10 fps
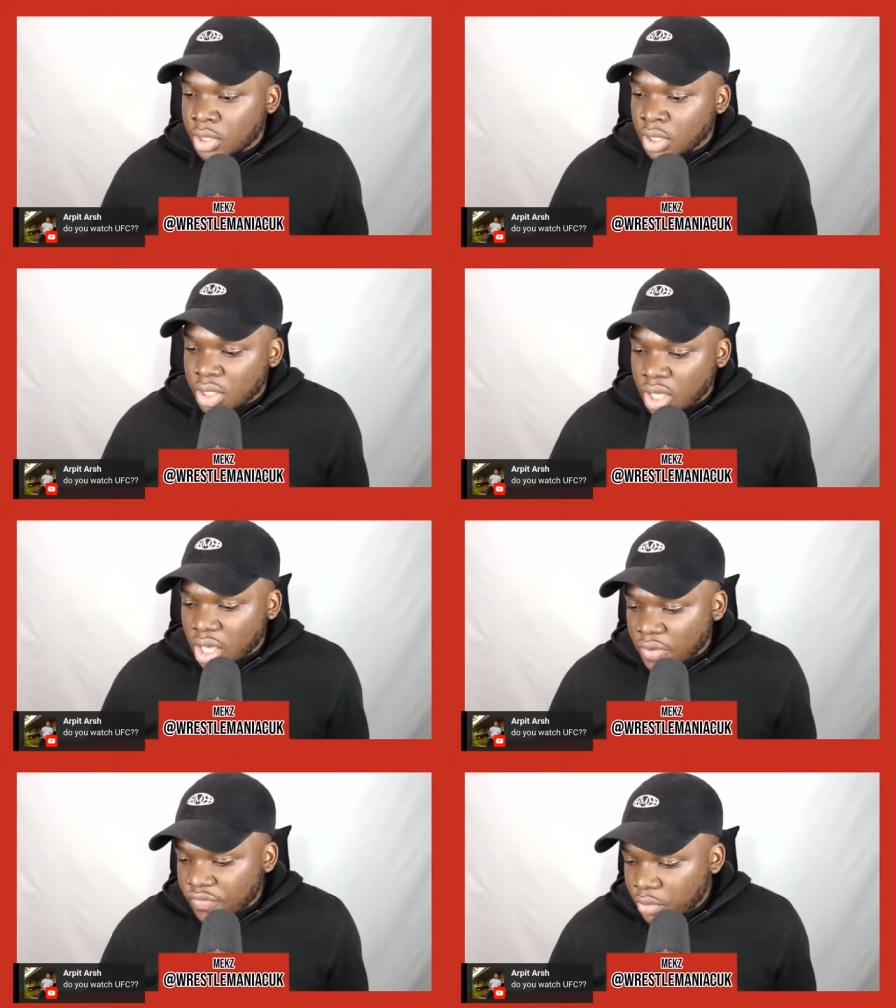Yeah,
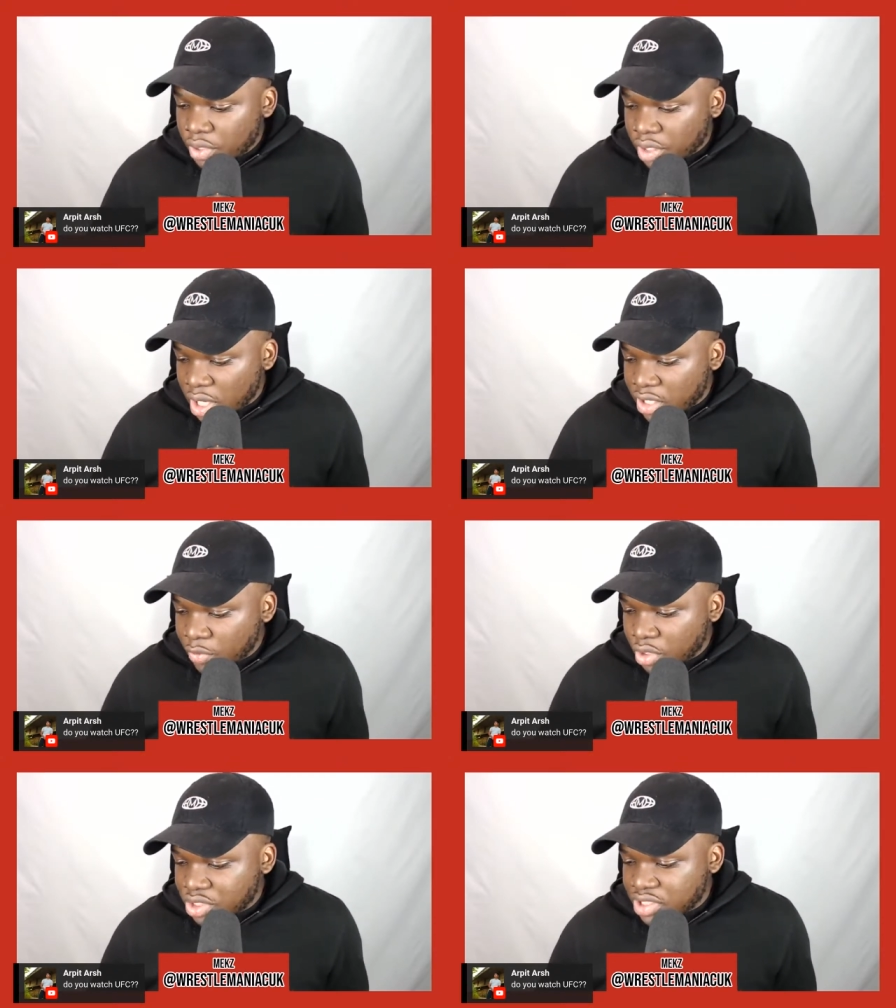everyone kind of
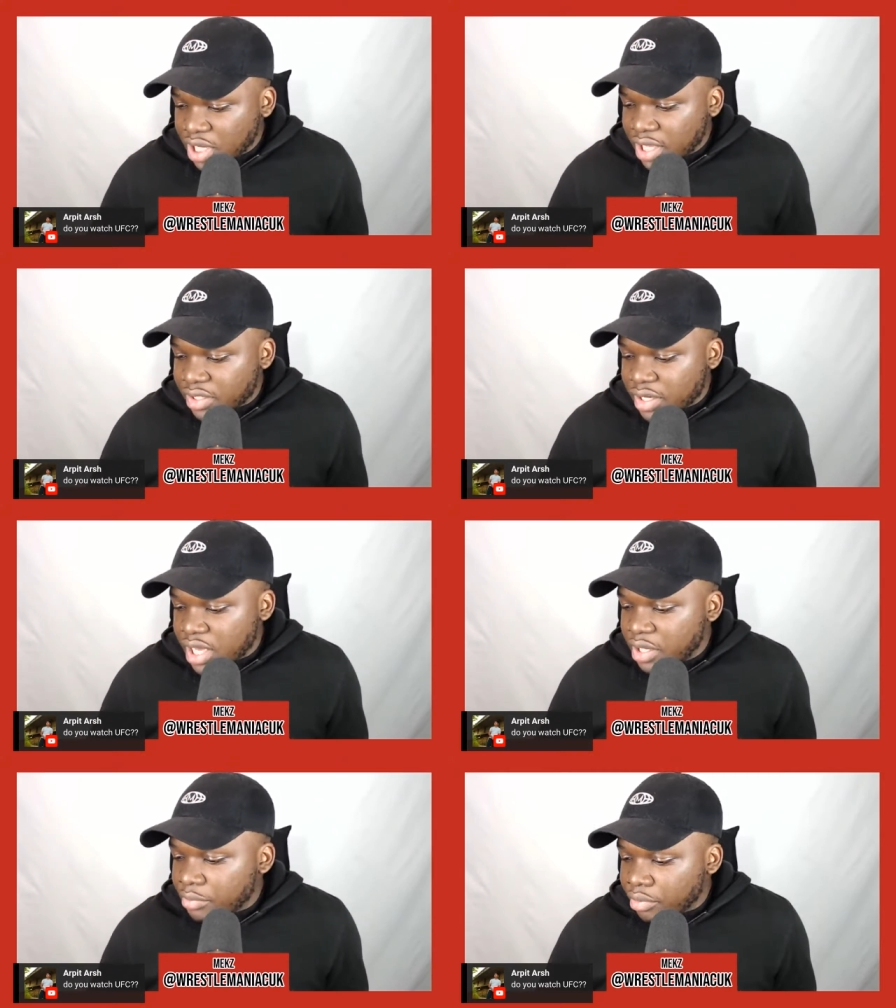watches like the
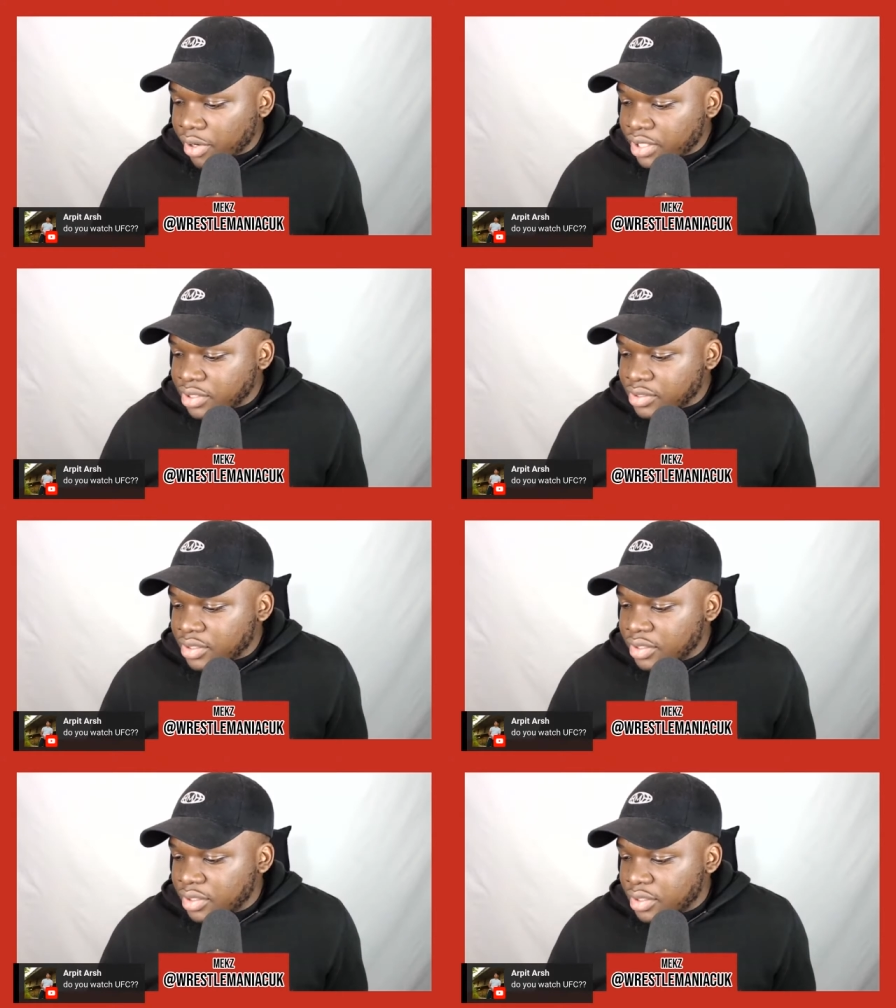name brand
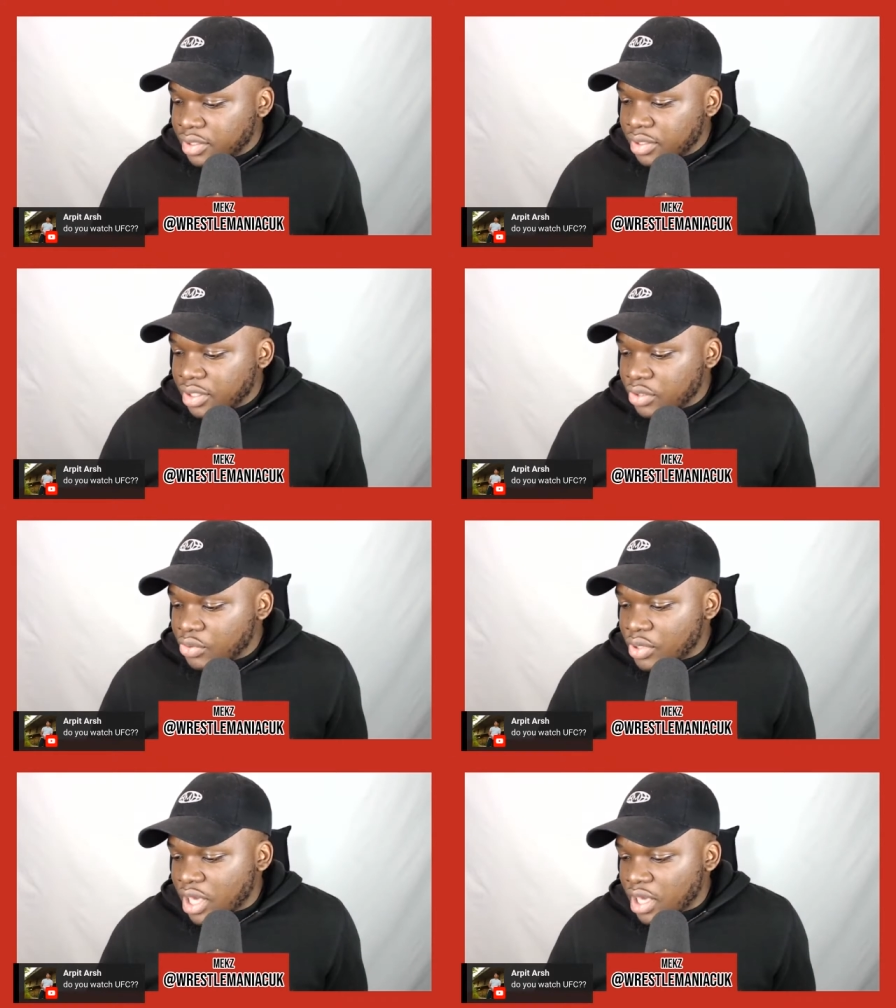
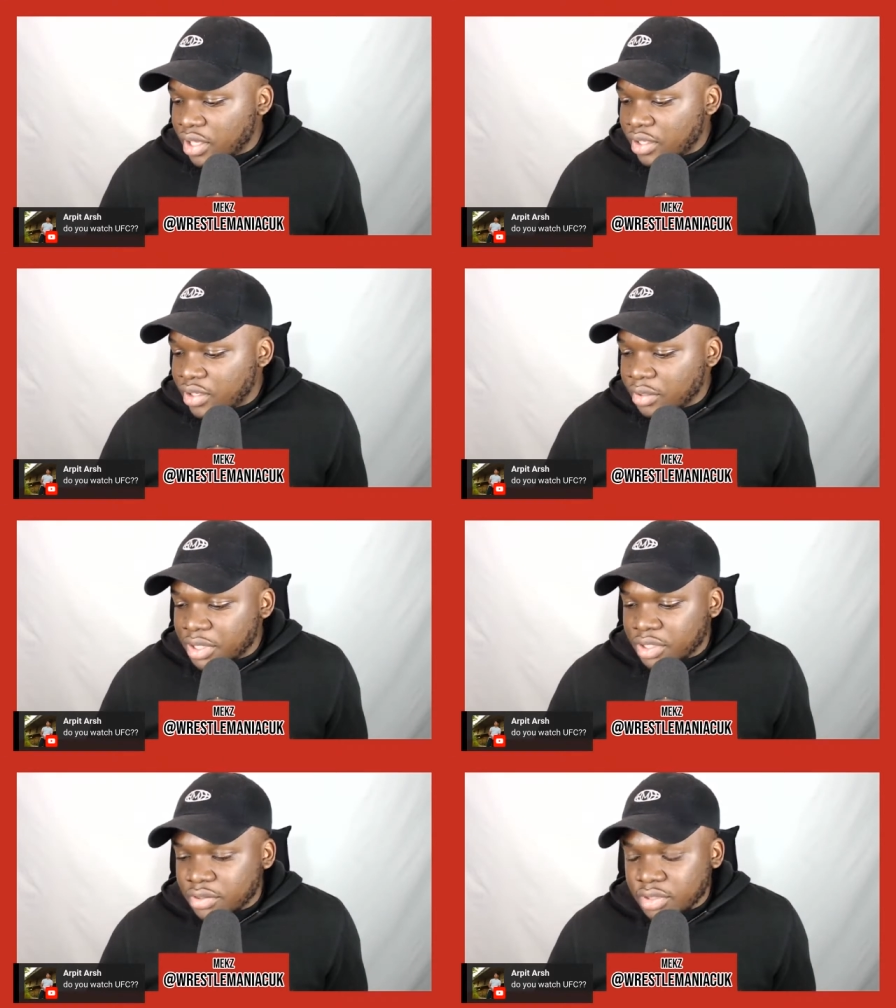
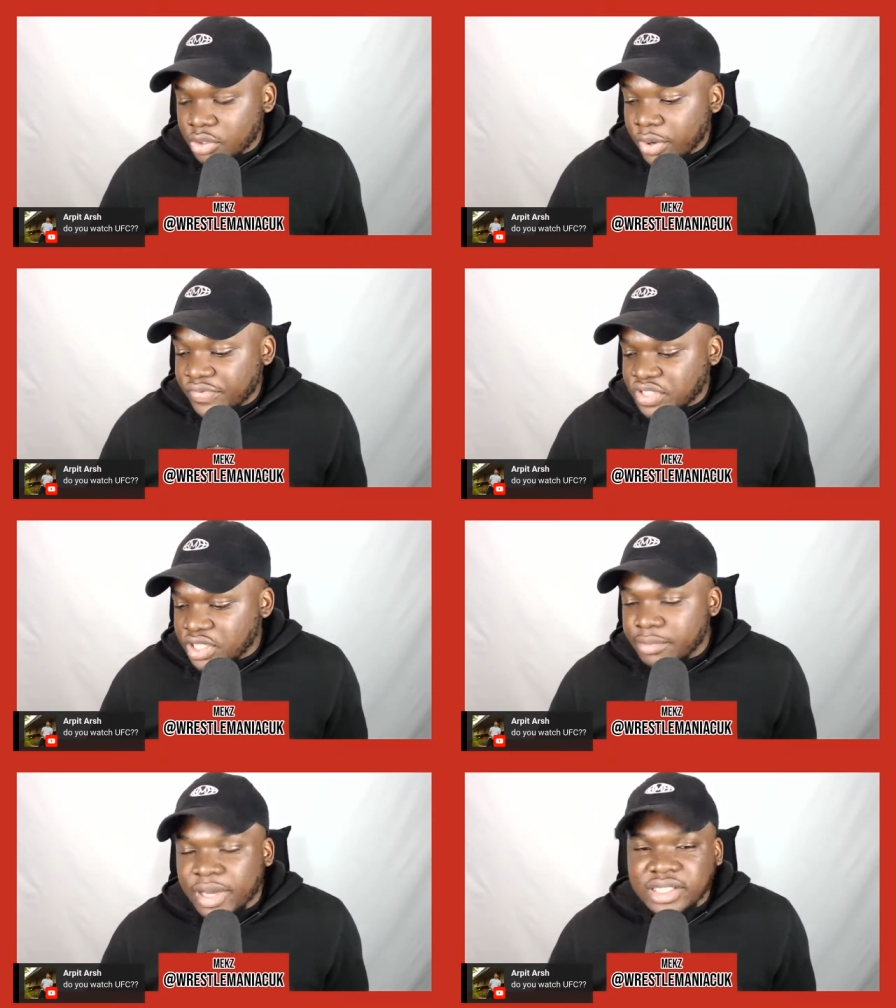
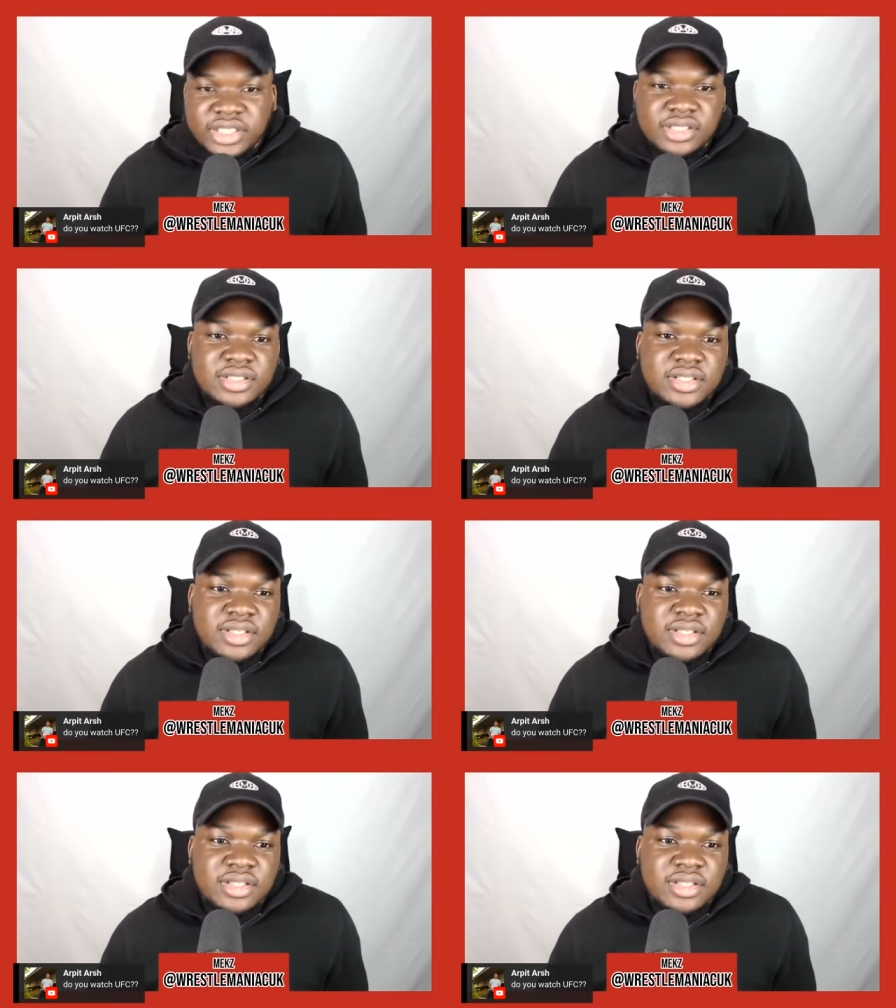UFC matches.